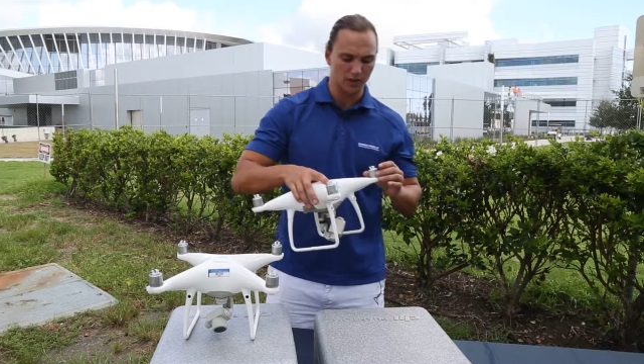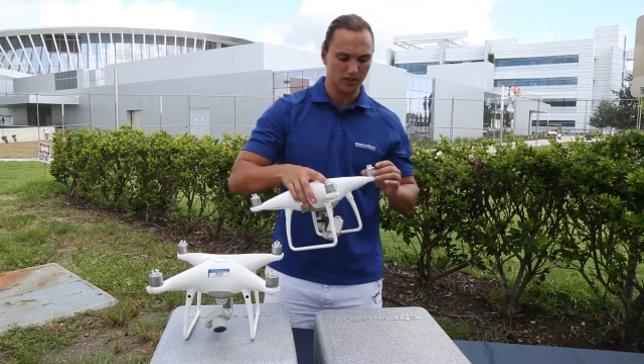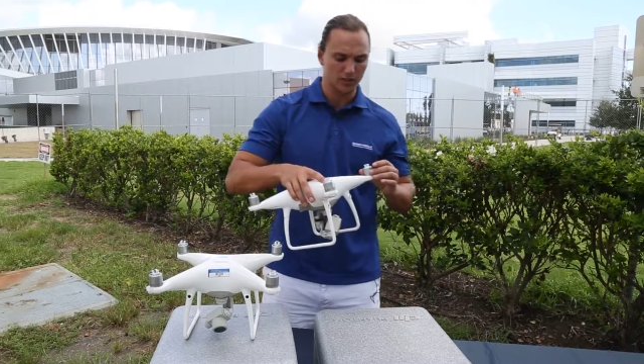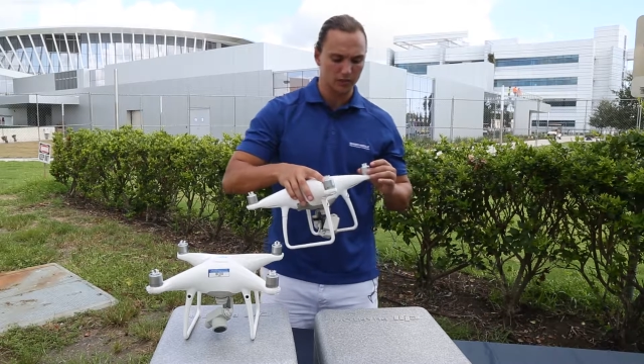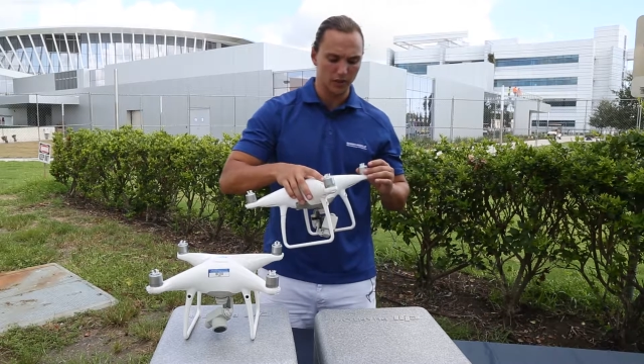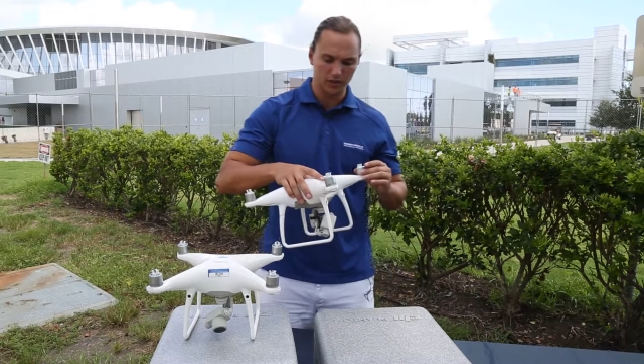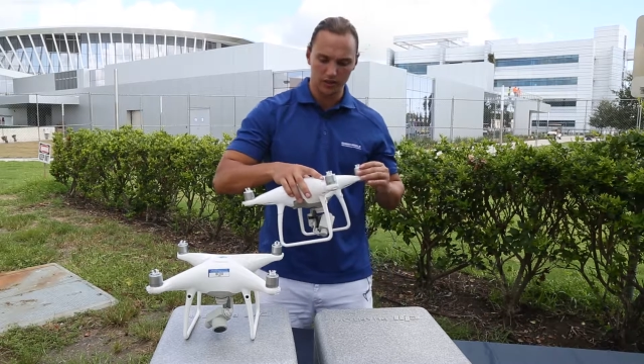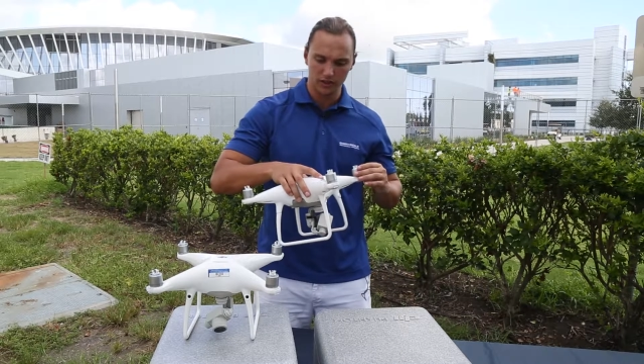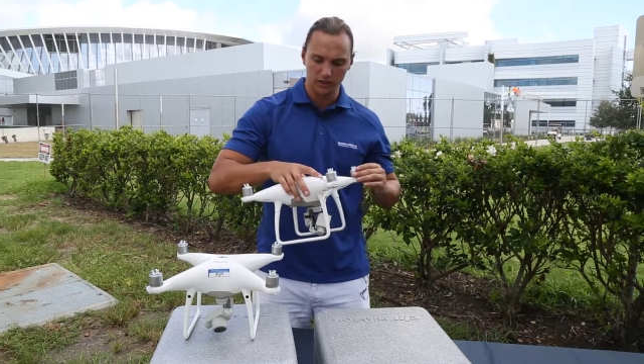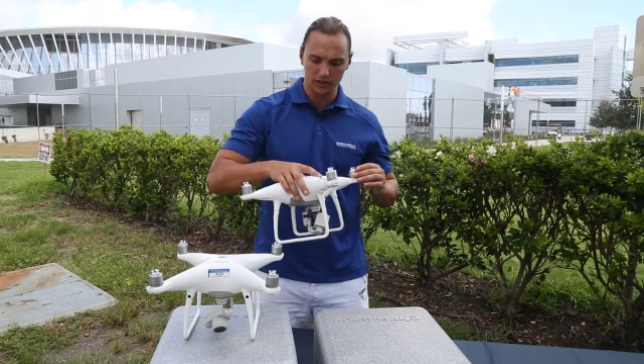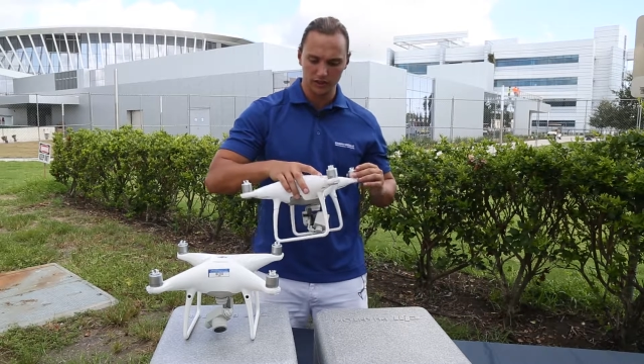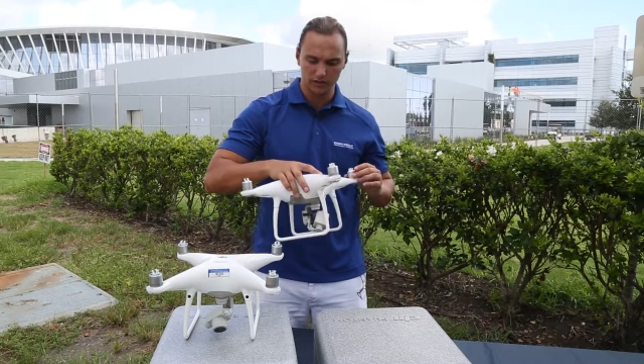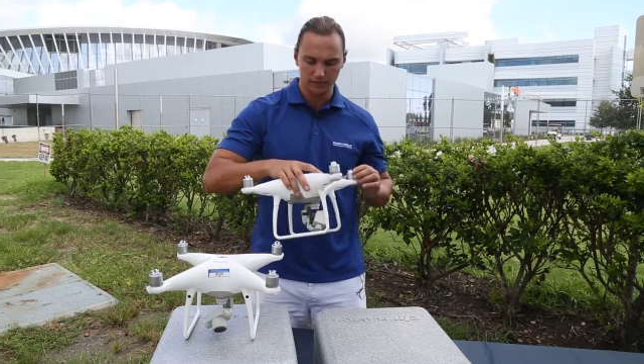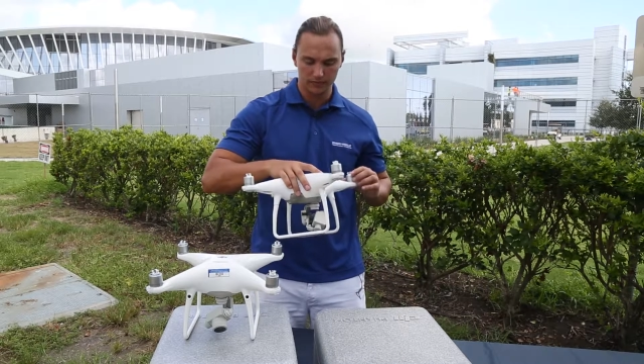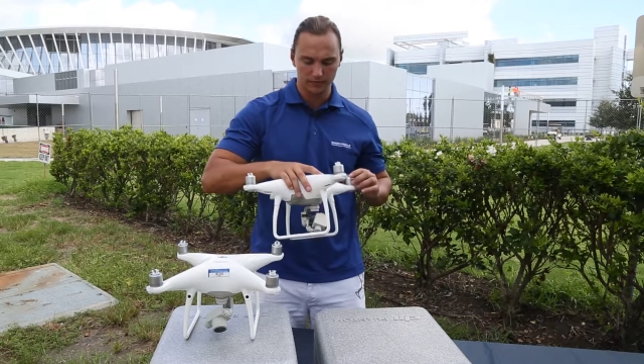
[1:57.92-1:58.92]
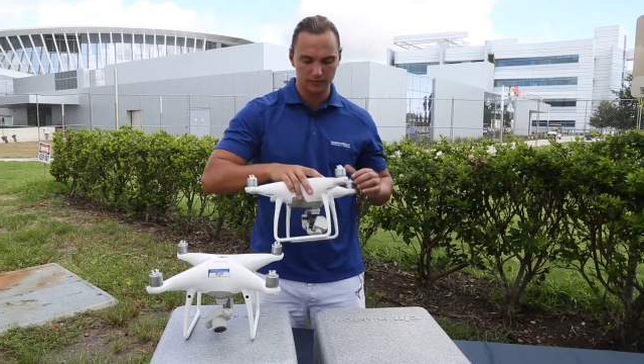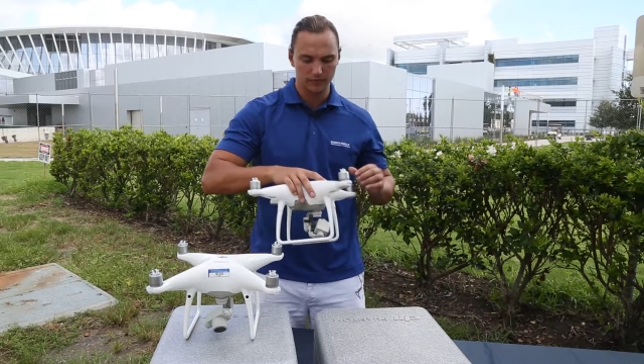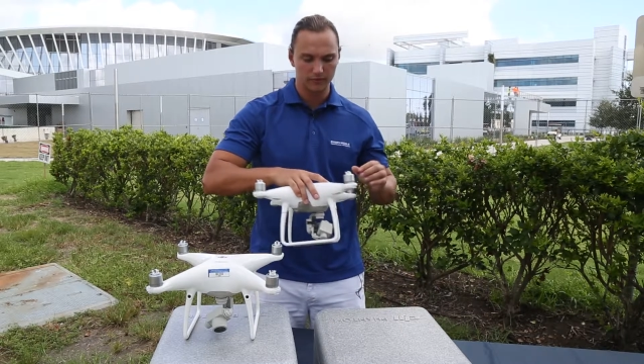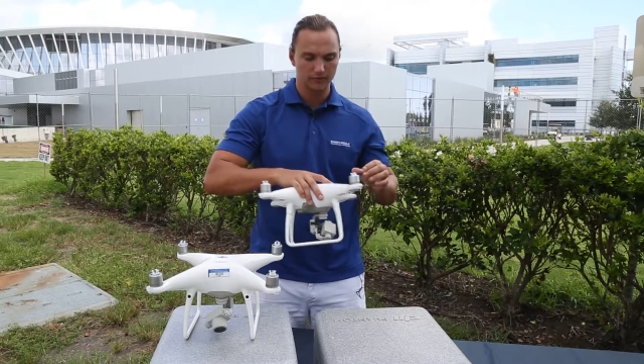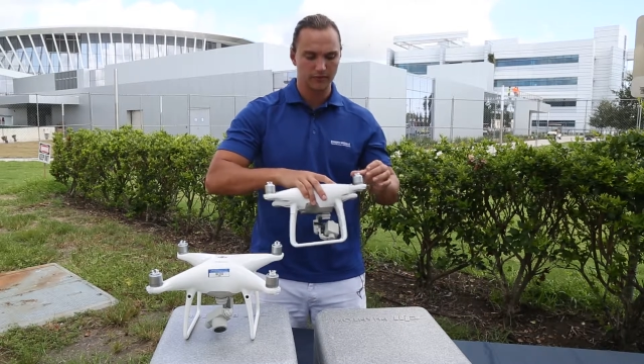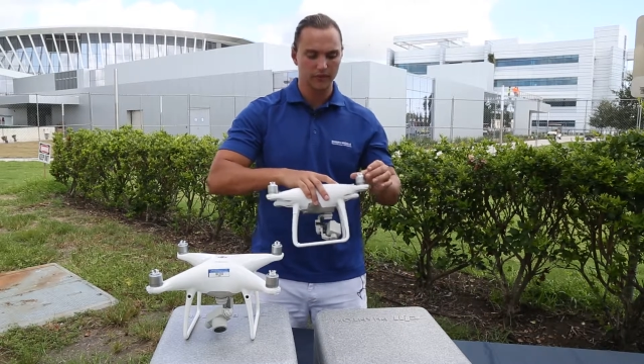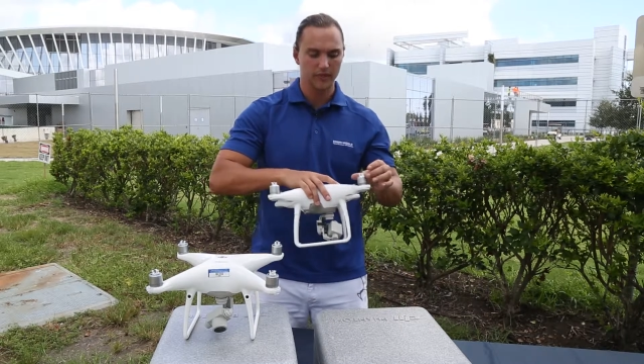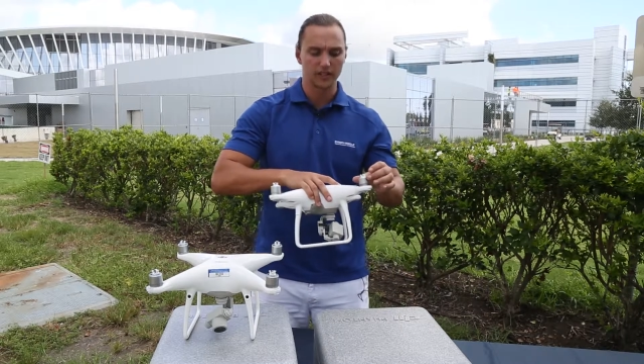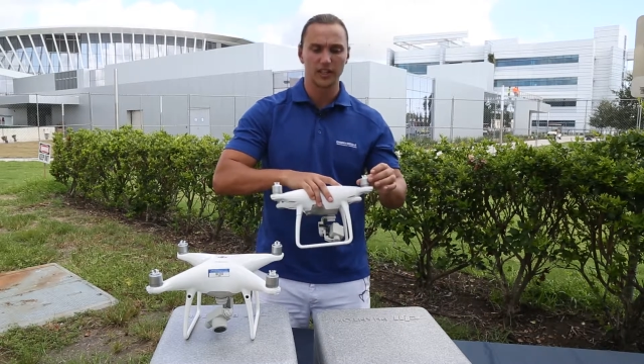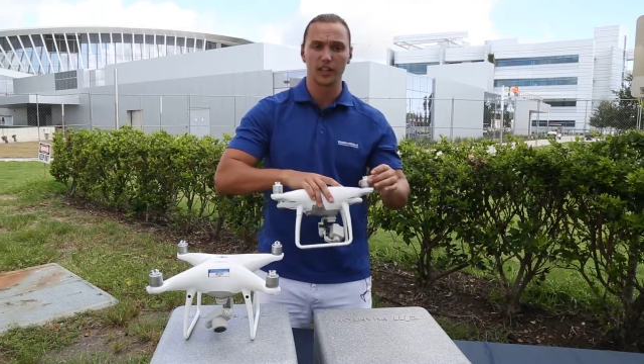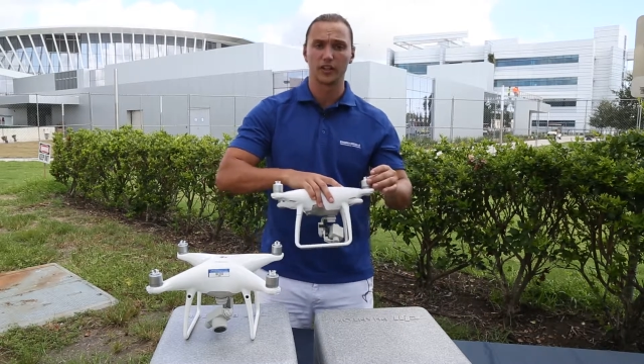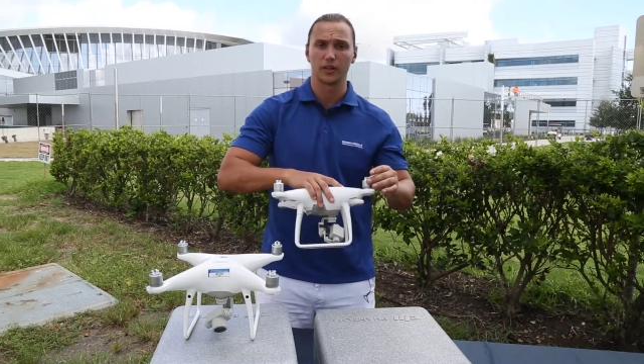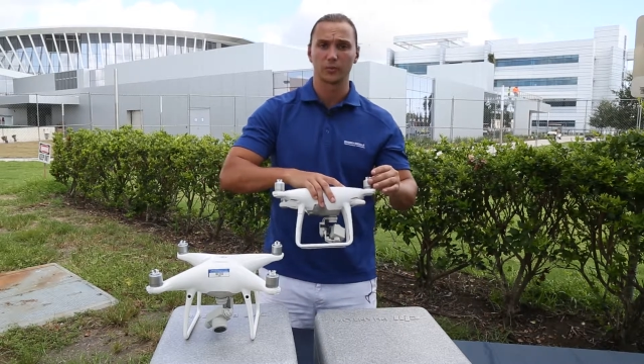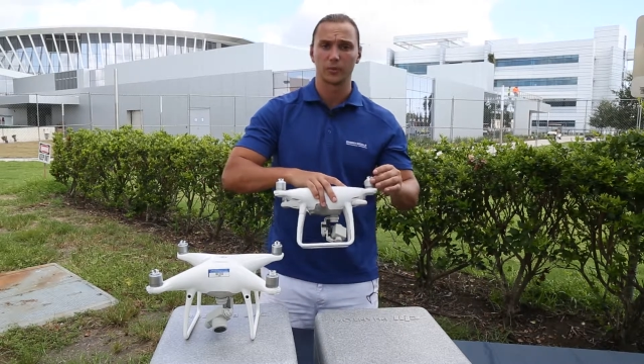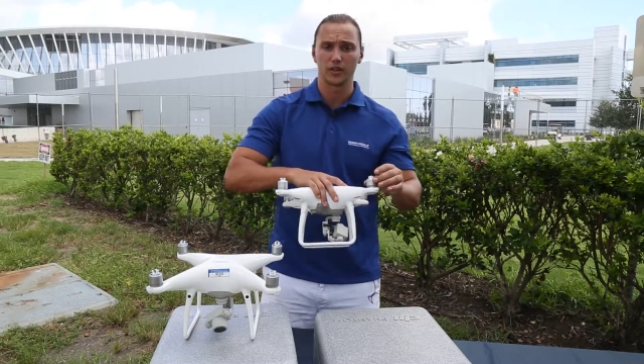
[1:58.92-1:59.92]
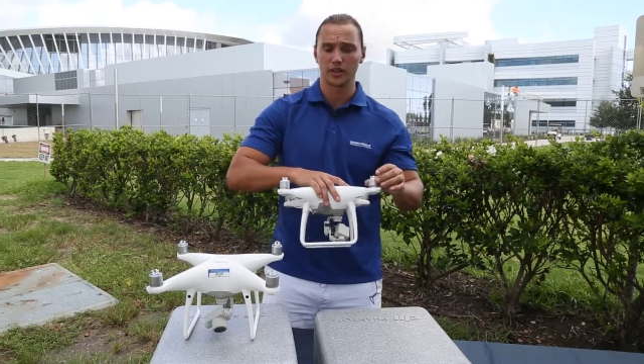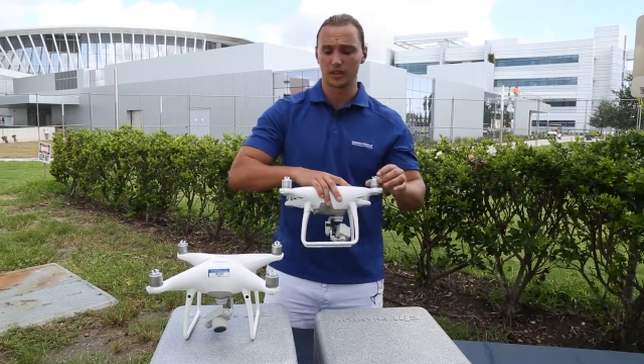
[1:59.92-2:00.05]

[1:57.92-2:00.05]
with the motors. They look pretty